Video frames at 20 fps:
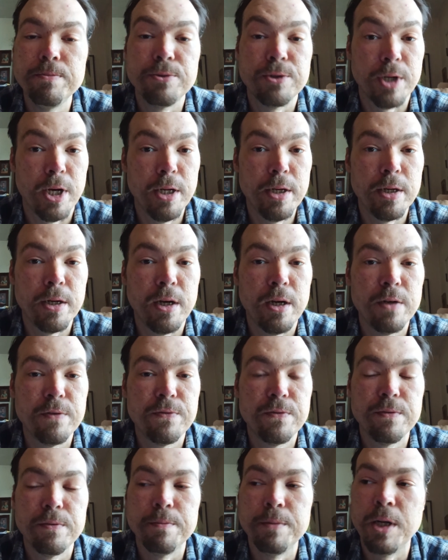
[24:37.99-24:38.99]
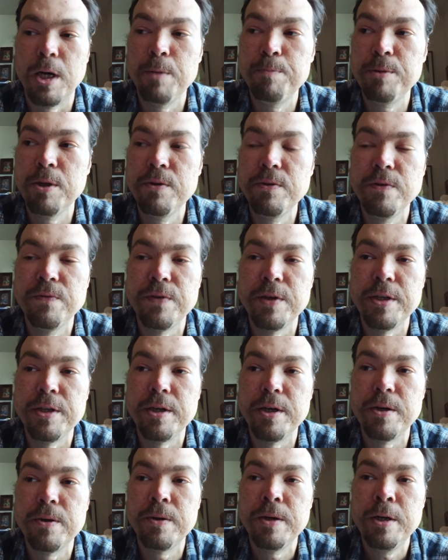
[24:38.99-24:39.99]
I'm signing off. I'm going to upload the
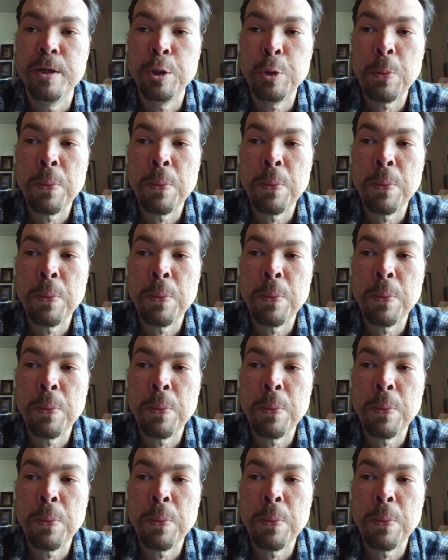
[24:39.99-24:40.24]
video.